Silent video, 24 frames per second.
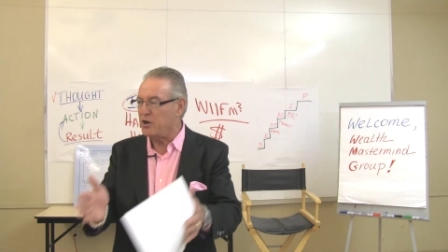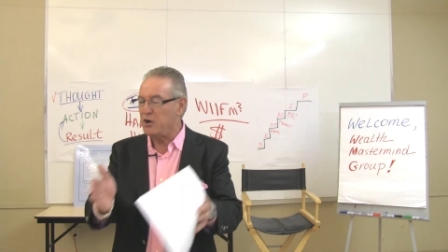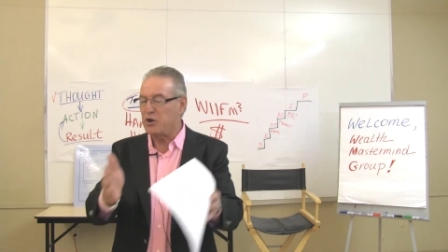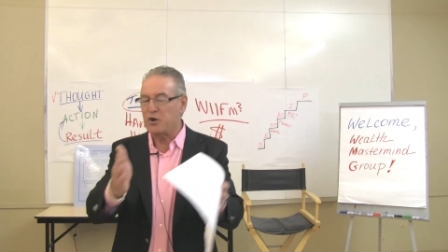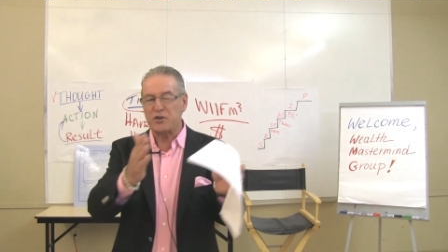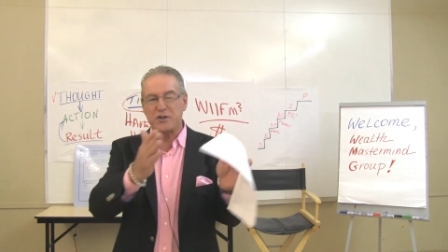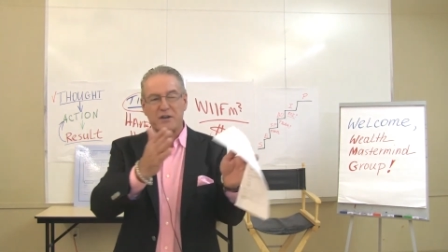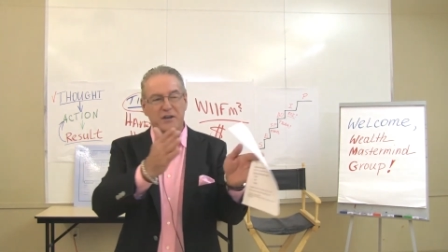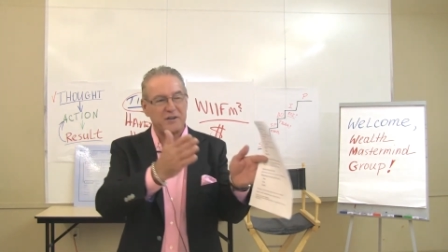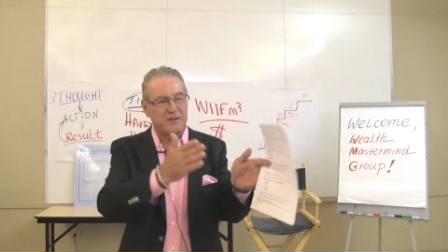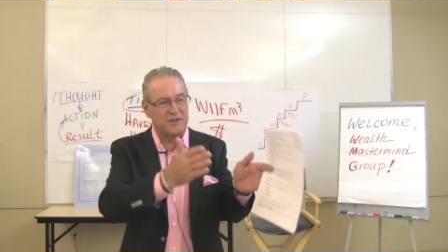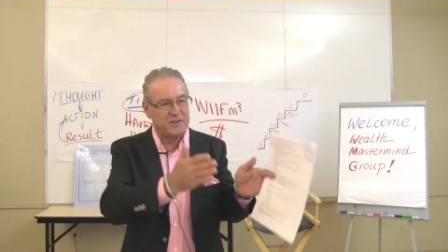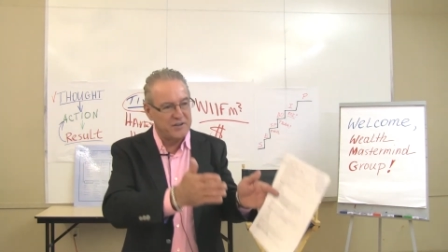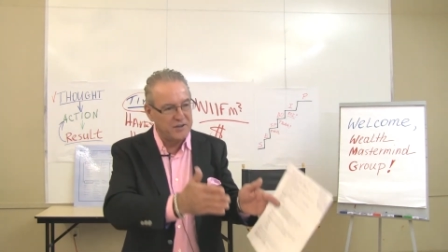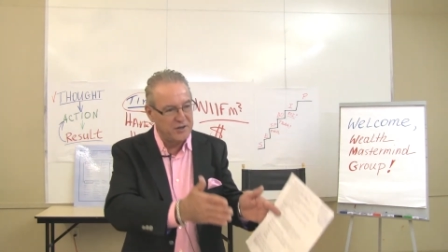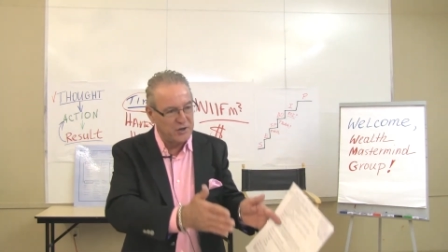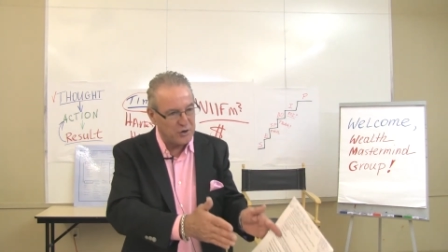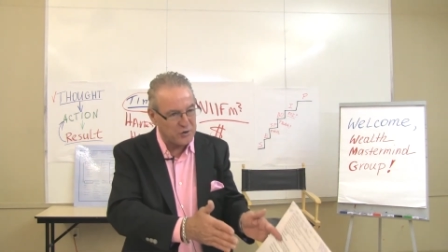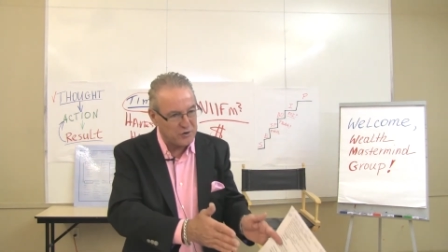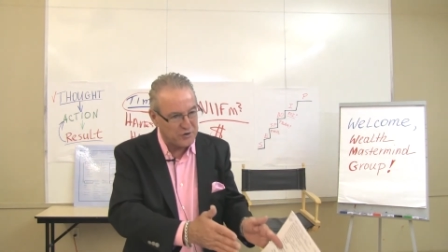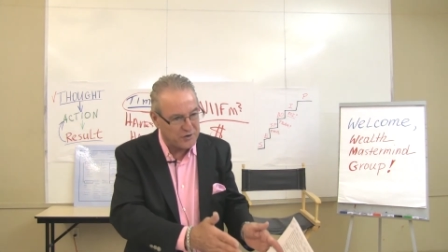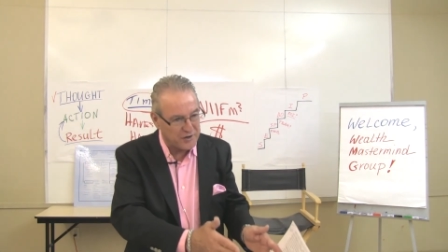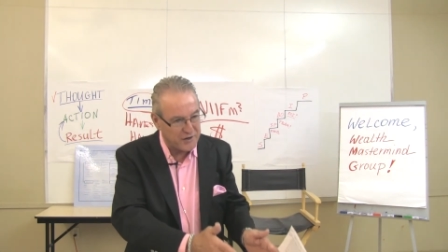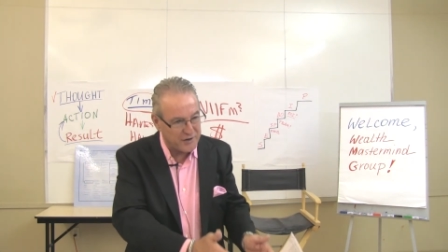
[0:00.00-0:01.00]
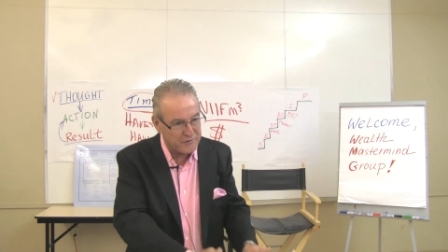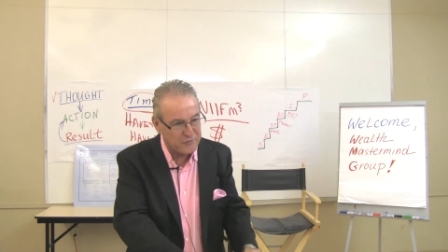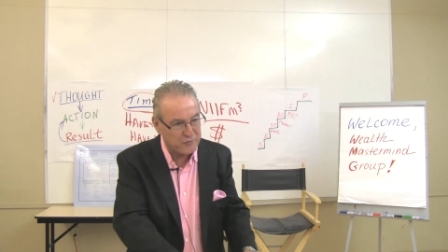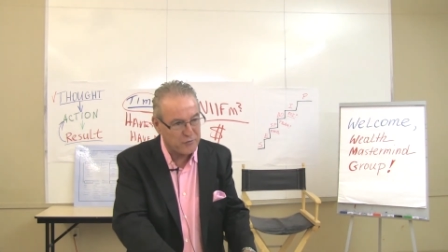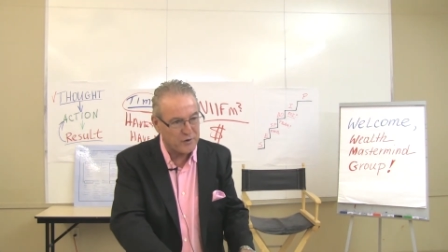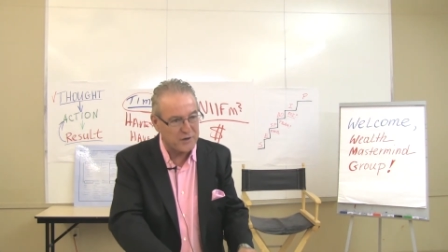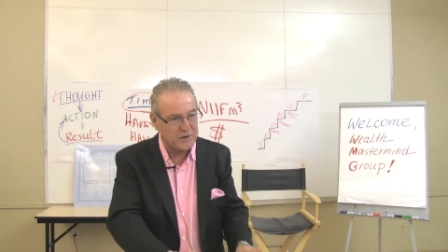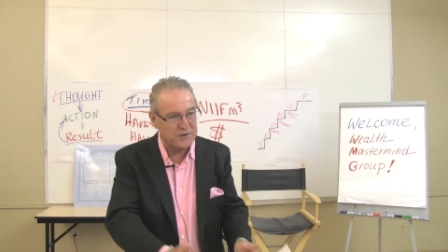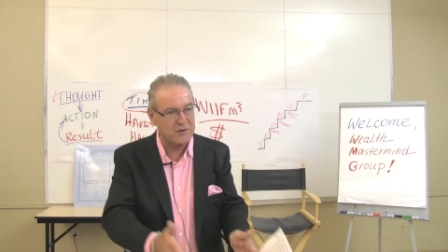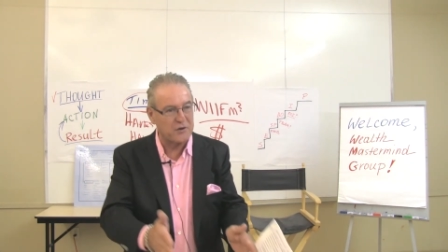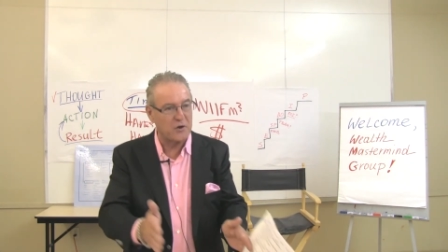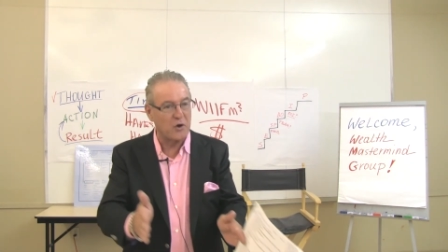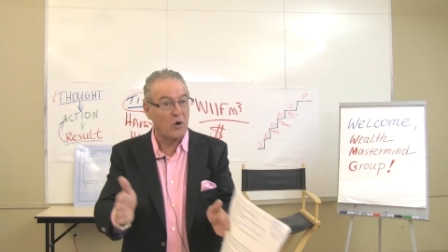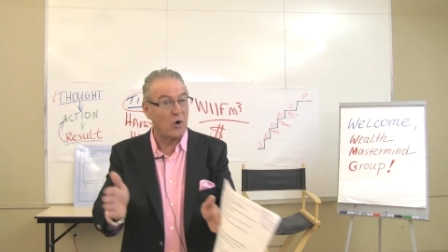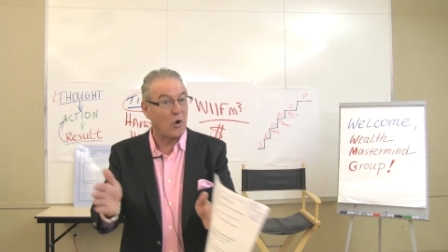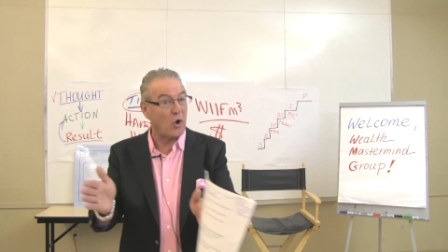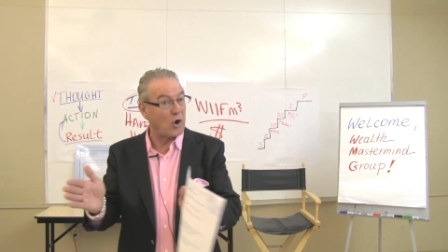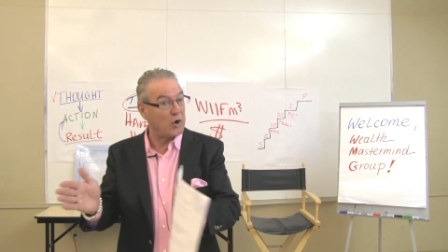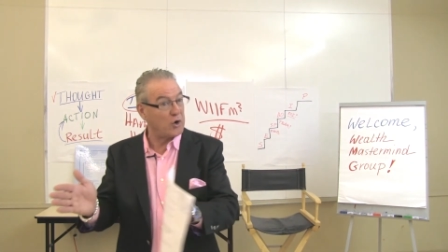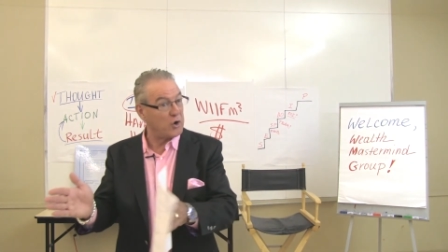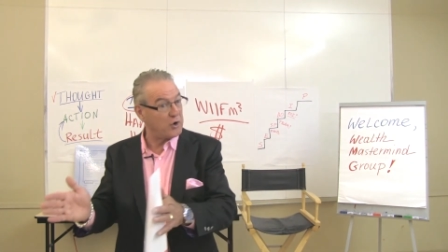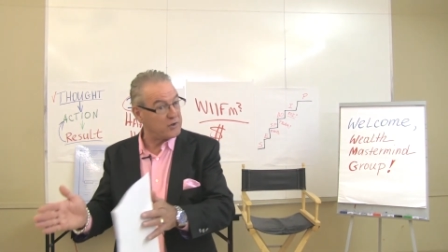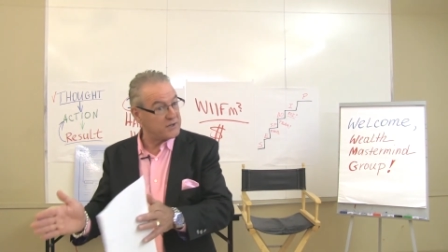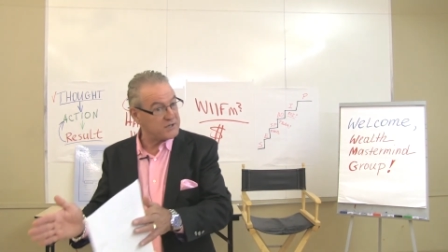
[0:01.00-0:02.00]
You're different
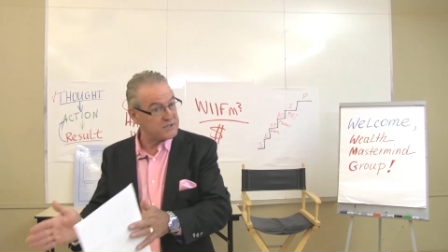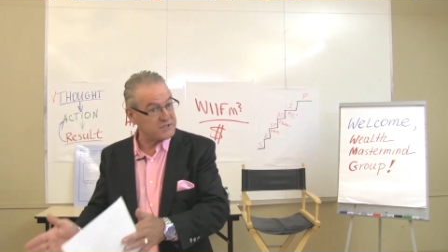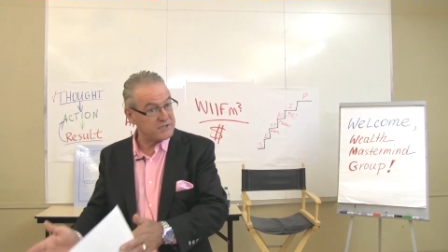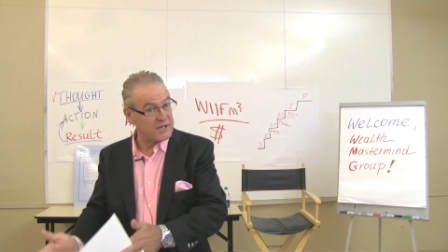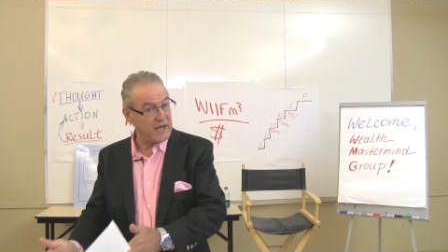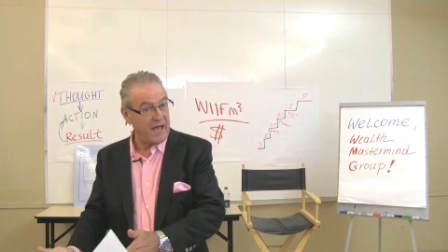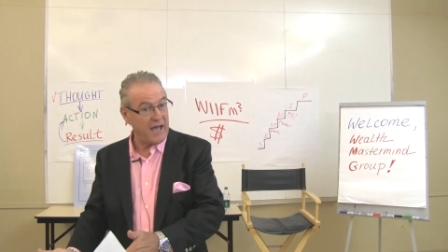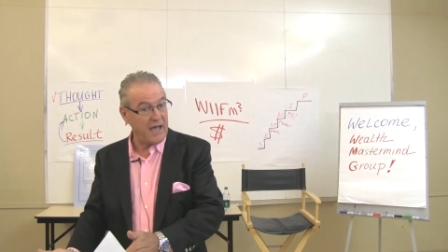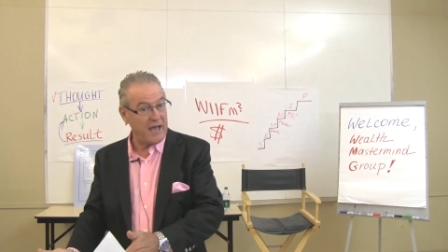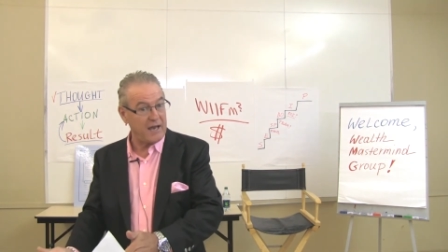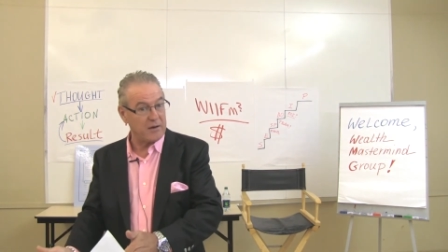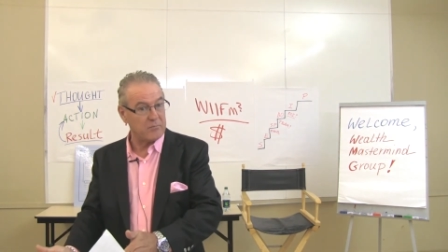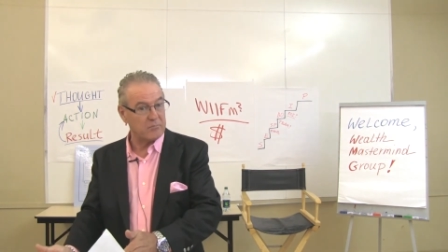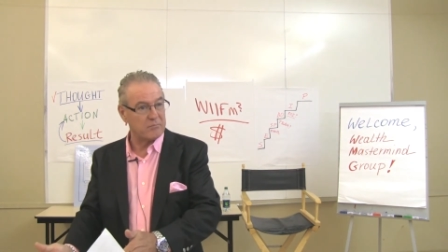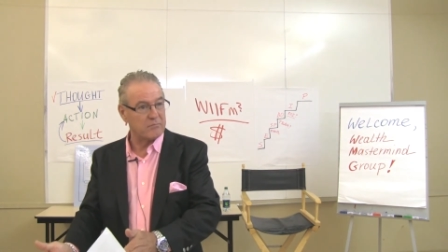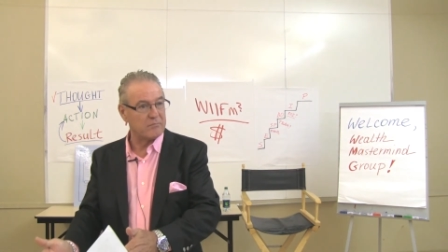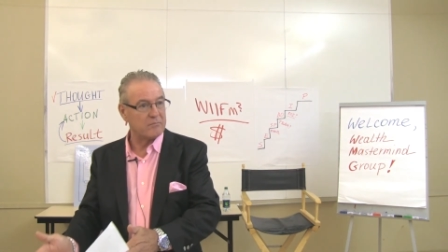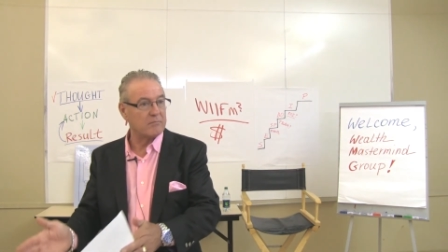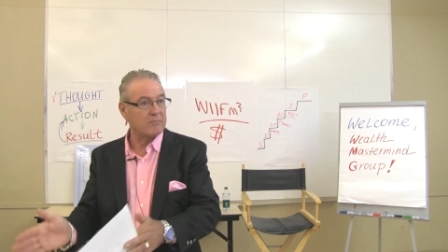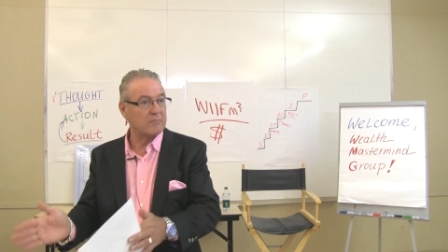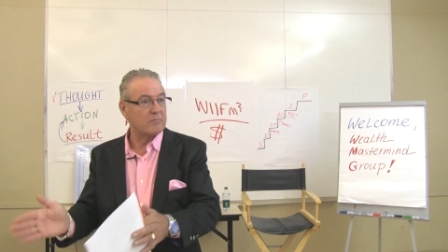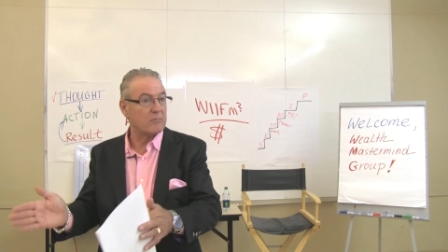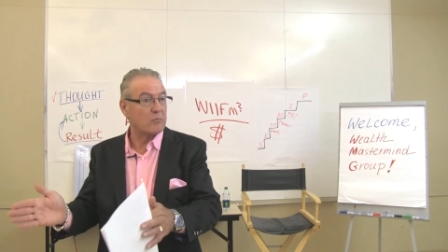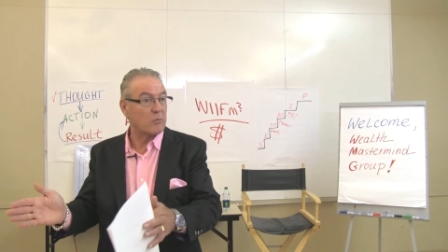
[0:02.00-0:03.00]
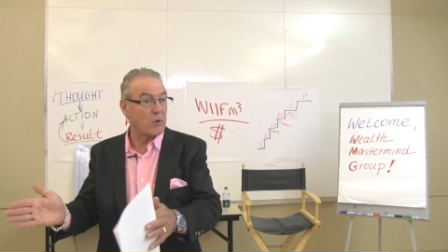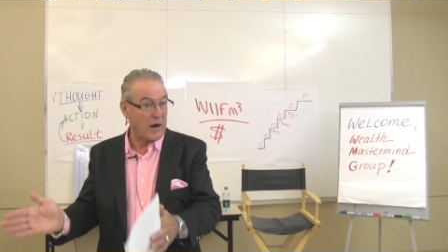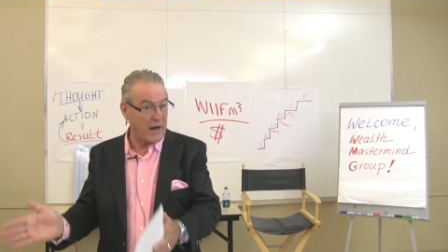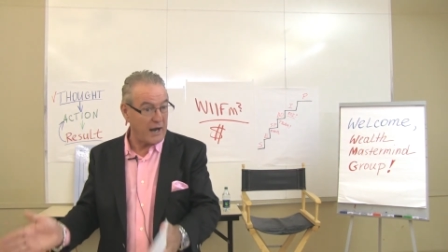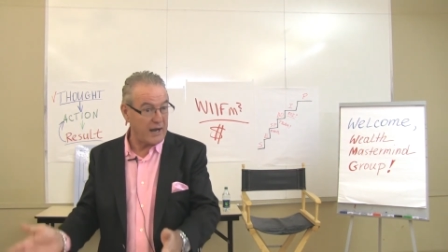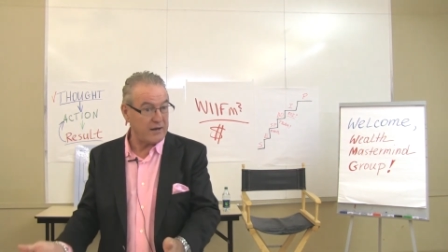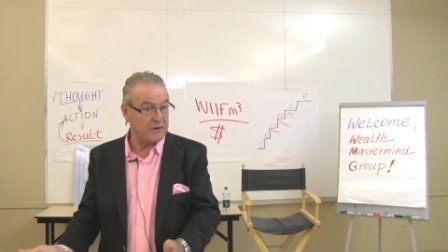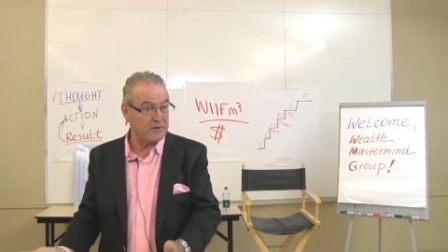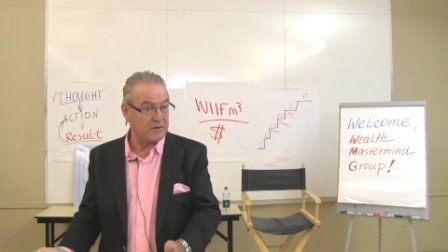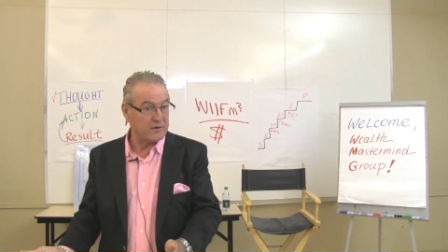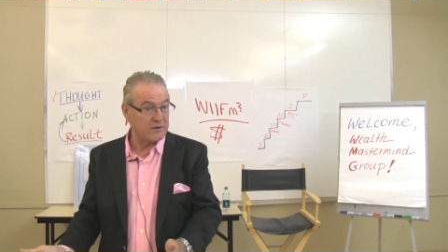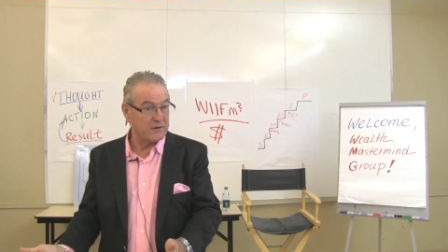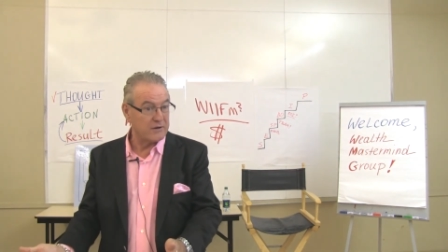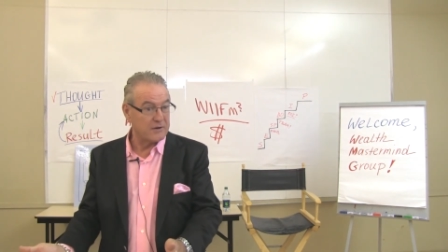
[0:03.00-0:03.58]
or you're the same, right?